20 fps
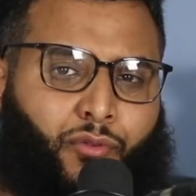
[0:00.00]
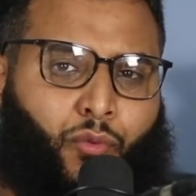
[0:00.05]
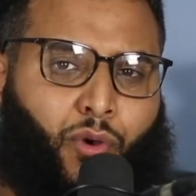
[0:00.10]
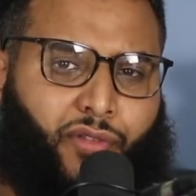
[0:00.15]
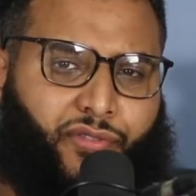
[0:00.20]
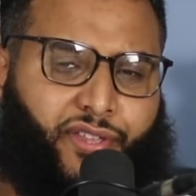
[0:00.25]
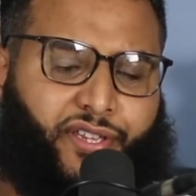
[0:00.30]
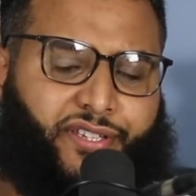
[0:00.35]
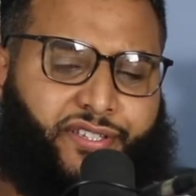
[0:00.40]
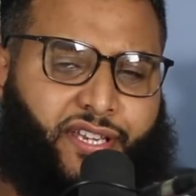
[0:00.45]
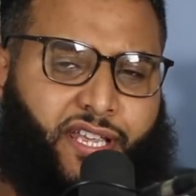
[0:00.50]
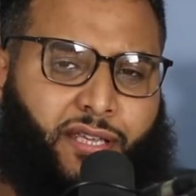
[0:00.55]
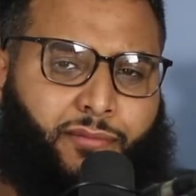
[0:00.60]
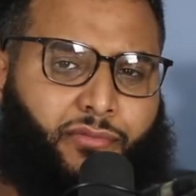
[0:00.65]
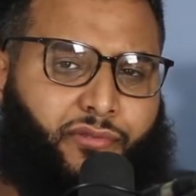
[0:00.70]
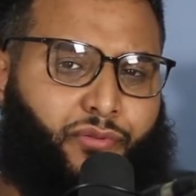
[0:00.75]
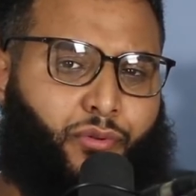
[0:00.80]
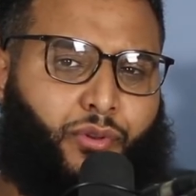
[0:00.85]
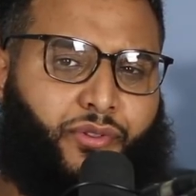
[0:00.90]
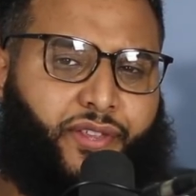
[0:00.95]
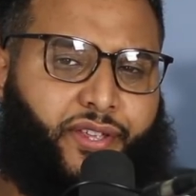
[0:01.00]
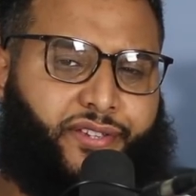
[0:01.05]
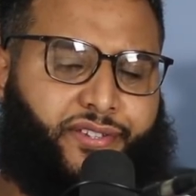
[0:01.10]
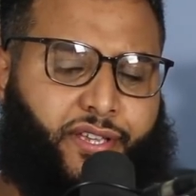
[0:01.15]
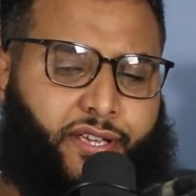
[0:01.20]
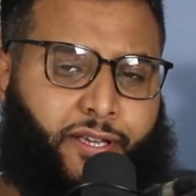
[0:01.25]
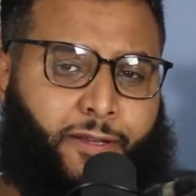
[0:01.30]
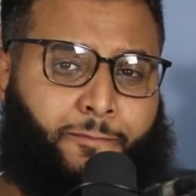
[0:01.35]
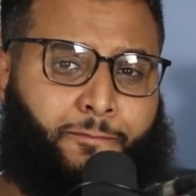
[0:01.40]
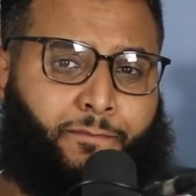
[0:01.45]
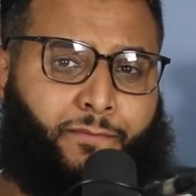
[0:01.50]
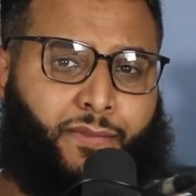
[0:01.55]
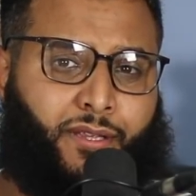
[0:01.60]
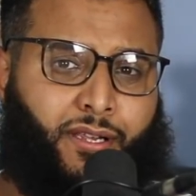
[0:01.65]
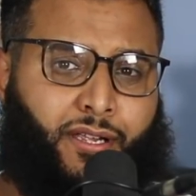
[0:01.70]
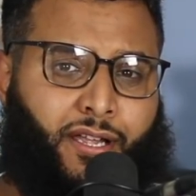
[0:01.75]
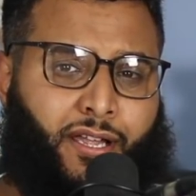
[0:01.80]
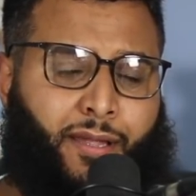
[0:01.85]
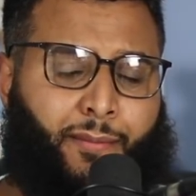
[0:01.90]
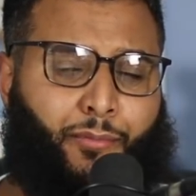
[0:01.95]
what they're saying before they say it?
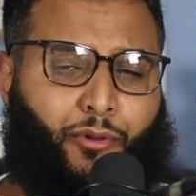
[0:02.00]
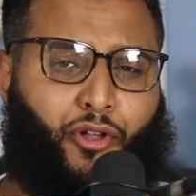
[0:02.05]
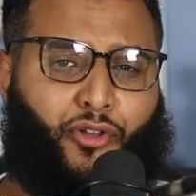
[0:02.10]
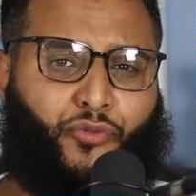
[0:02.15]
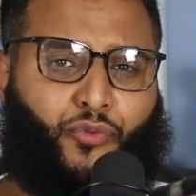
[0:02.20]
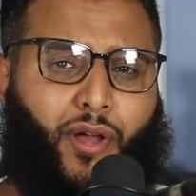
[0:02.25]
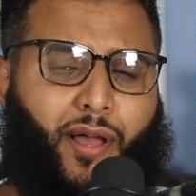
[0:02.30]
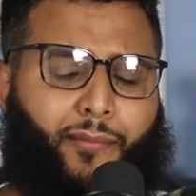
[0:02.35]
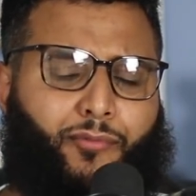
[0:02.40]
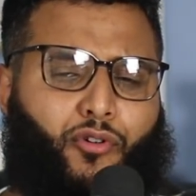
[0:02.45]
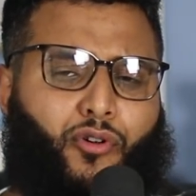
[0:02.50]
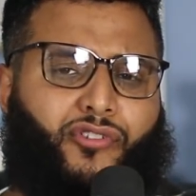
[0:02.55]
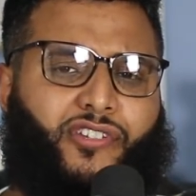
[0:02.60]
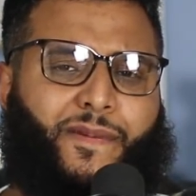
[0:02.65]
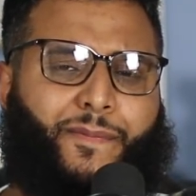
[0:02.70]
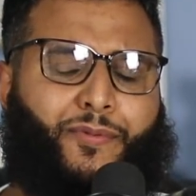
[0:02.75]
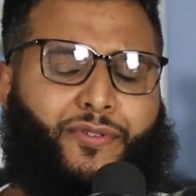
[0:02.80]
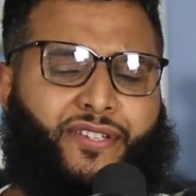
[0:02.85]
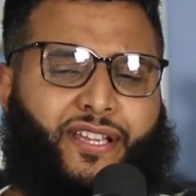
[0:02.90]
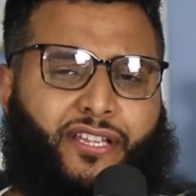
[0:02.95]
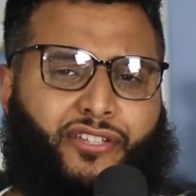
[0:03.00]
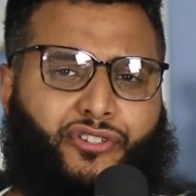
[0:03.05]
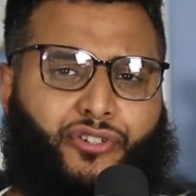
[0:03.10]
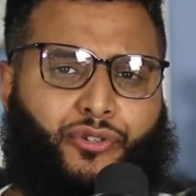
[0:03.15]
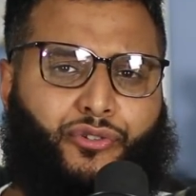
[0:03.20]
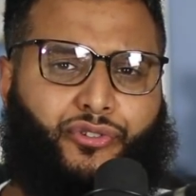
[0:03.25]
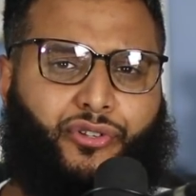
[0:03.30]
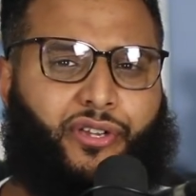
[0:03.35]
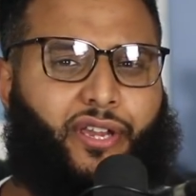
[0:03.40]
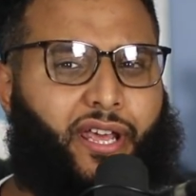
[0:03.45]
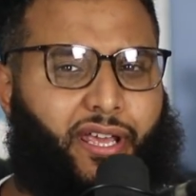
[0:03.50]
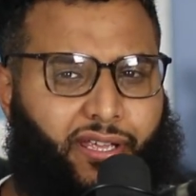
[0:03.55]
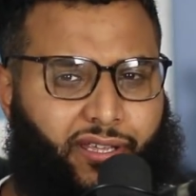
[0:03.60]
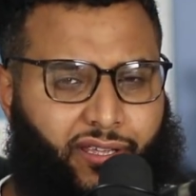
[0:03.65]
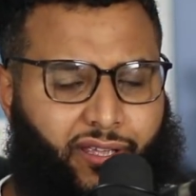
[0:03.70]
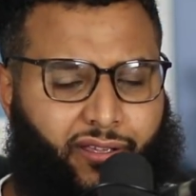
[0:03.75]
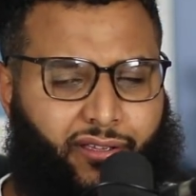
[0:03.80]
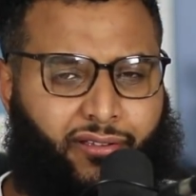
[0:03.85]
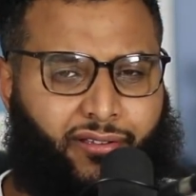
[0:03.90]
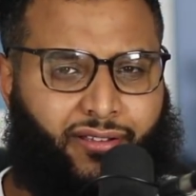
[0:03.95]
Because what I'm going to present to you
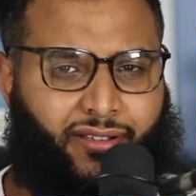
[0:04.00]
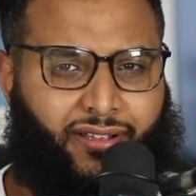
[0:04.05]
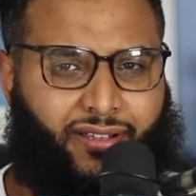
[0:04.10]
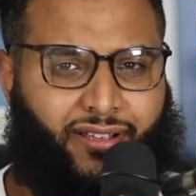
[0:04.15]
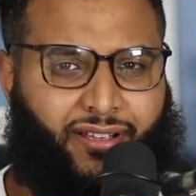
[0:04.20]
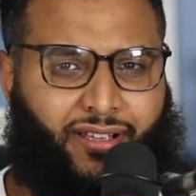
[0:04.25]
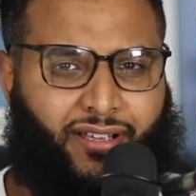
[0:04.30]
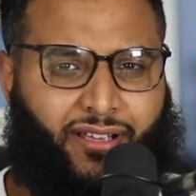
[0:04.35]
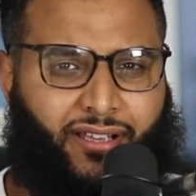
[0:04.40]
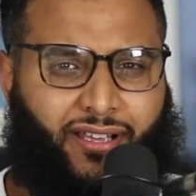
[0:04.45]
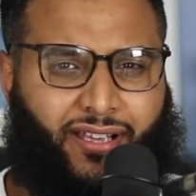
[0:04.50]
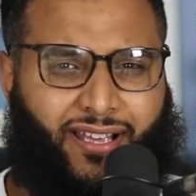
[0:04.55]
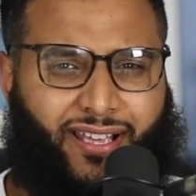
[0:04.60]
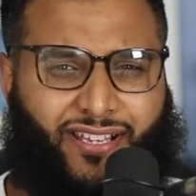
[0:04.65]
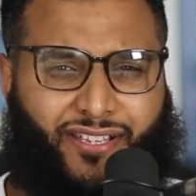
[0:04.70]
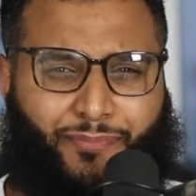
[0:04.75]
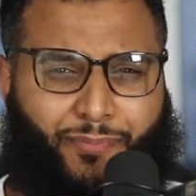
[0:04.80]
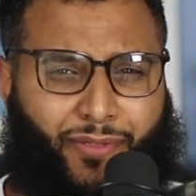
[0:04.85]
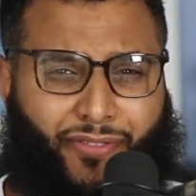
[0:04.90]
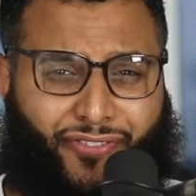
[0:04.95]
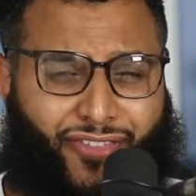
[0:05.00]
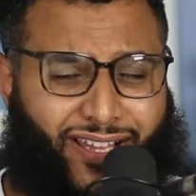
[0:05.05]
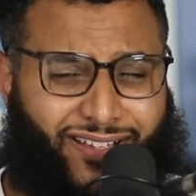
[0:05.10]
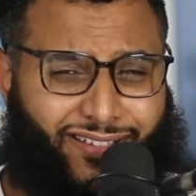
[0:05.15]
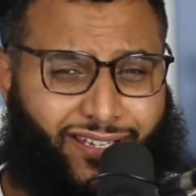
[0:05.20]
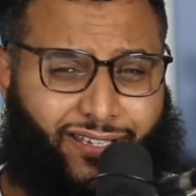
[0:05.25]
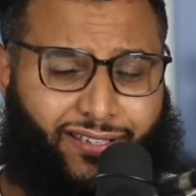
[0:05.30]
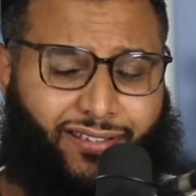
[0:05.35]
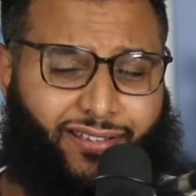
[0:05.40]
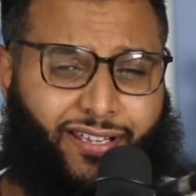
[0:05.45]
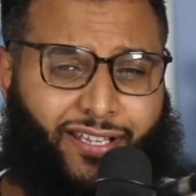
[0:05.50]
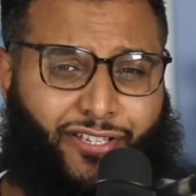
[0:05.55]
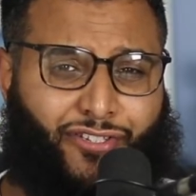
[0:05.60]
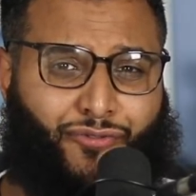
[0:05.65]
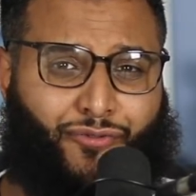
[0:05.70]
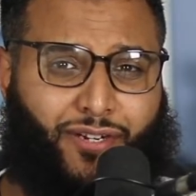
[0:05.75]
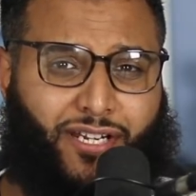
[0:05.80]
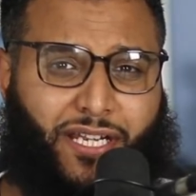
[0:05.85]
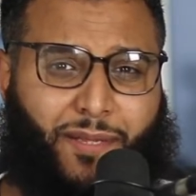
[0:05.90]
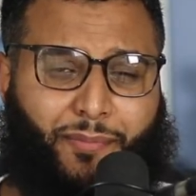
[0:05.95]
today is pathetic. It's
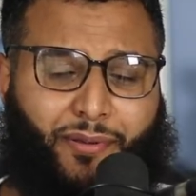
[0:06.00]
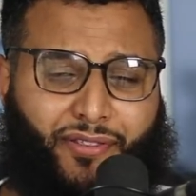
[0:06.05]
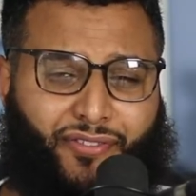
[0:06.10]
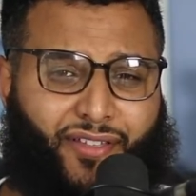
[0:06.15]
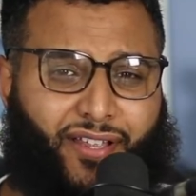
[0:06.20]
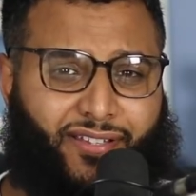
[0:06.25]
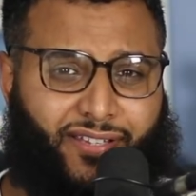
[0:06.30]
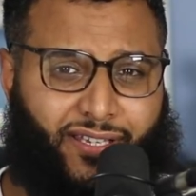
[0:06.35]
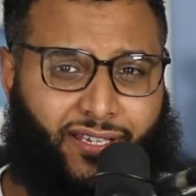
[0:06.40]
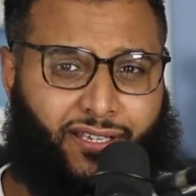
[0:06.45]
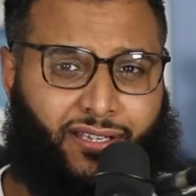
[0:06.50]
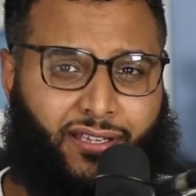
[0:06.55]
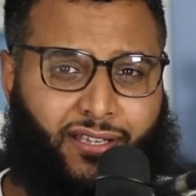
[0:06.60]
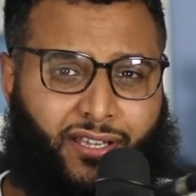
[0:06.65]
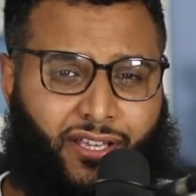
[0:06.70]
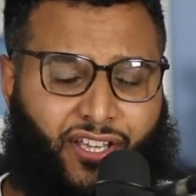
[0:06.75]
really pathetic.